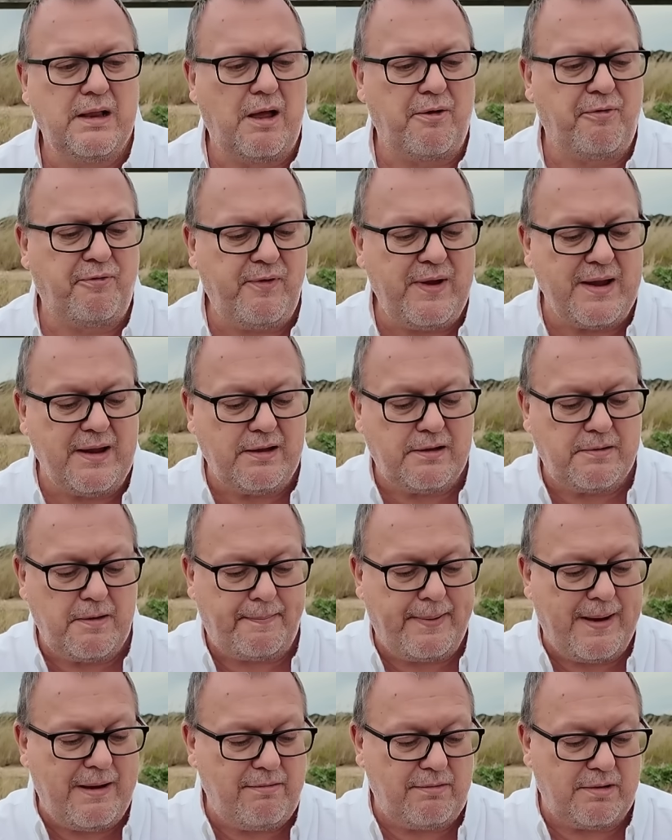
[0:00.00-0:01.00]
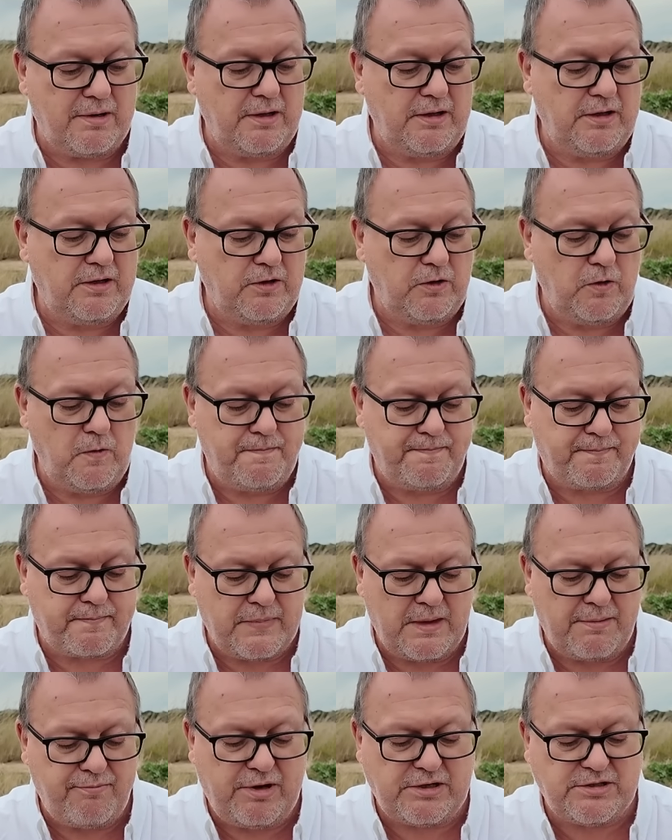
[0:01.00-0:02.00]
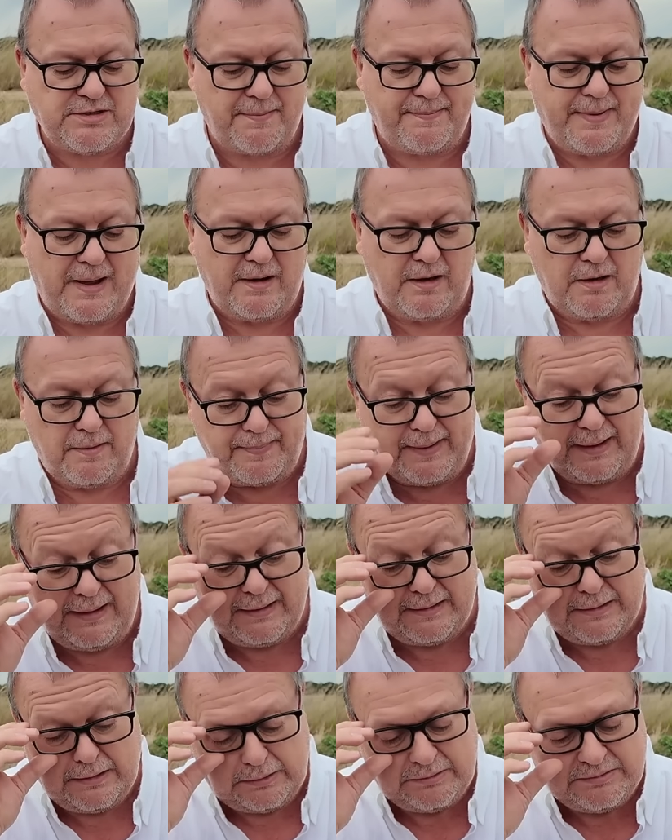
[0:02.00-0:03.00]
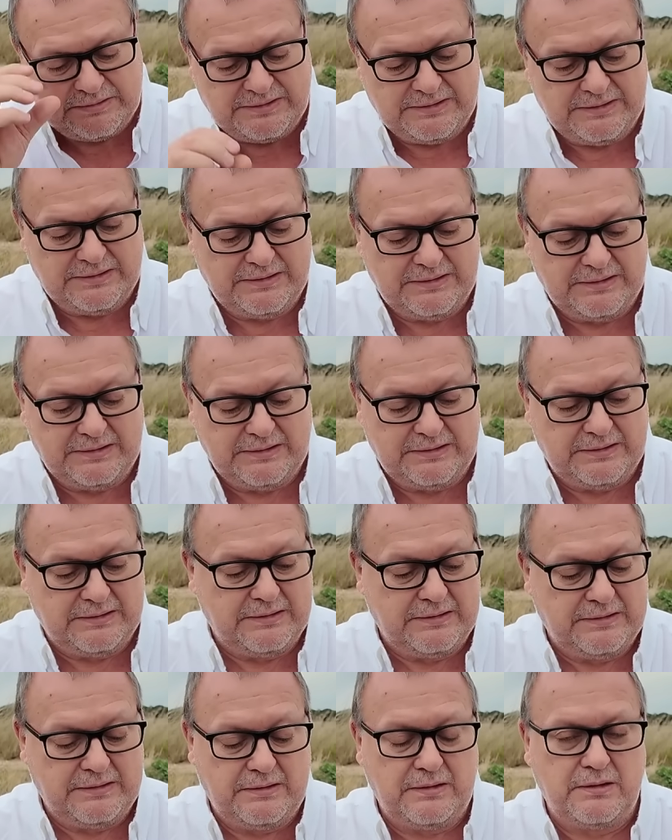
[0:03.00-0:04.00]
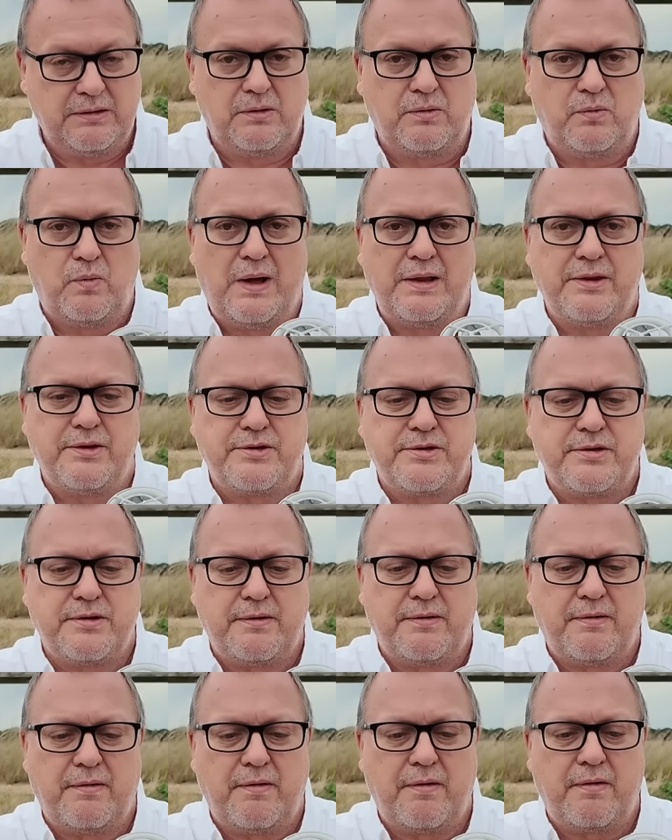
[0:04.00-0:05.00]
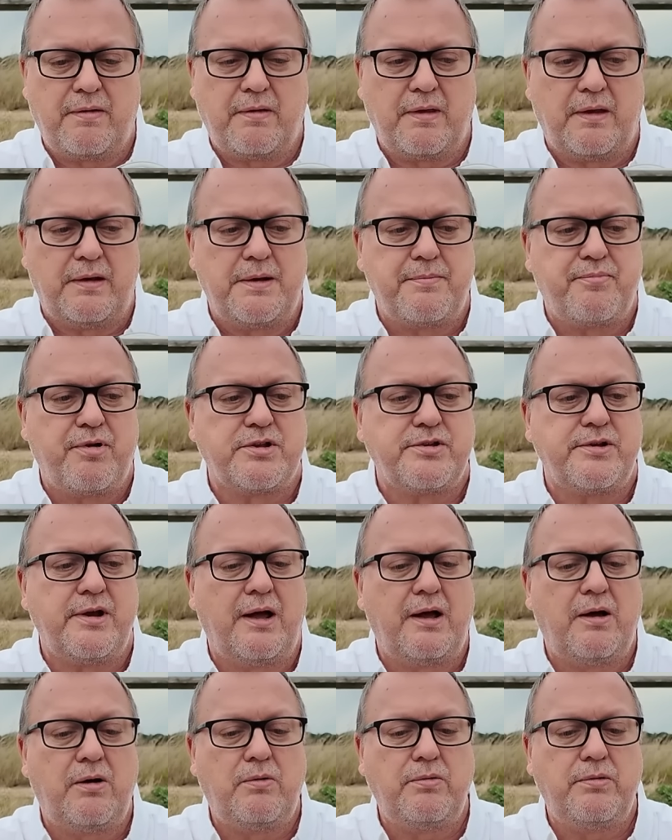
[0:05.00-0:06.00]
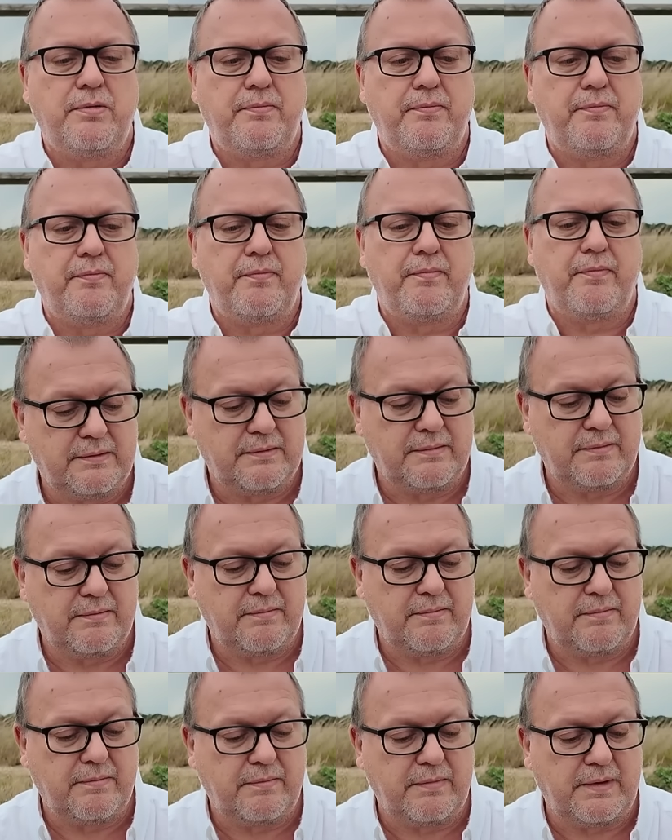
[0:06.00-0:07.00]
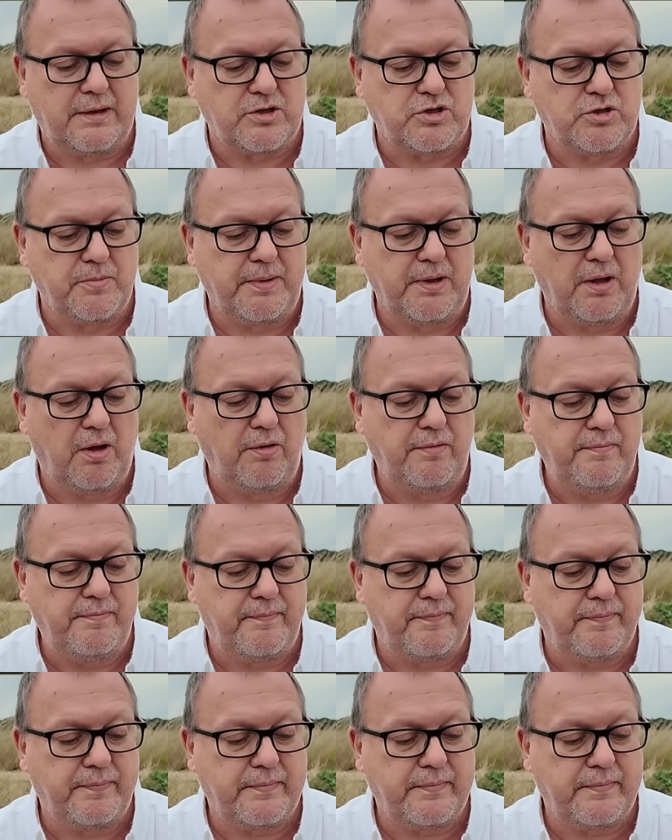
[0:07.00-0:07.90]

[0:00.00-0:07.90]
I think apparently you press that button at the back once and then press and hold. That should be on.